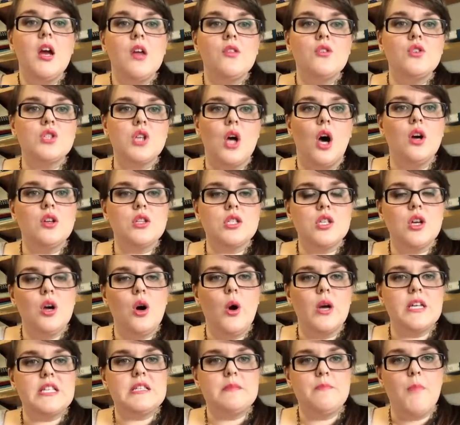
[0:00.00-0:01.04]
there's
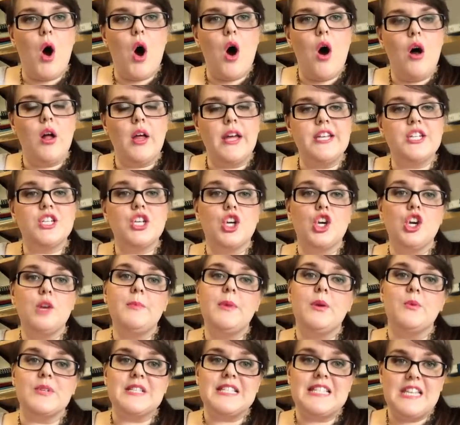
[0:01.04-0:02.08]
also a small
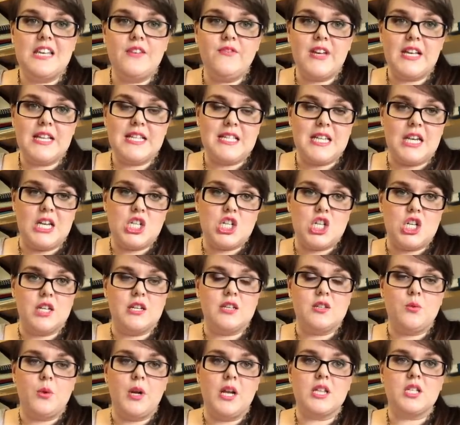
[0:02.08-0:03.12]
internment receiving station,
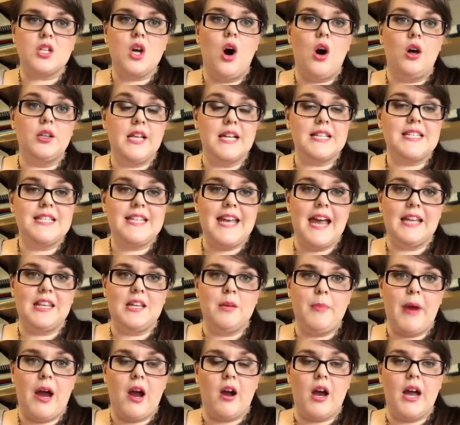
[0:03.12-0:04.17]
is what it's called, at Stanley
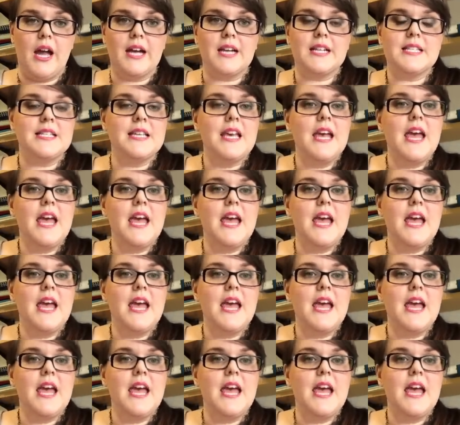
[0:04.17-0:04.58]
Barracks.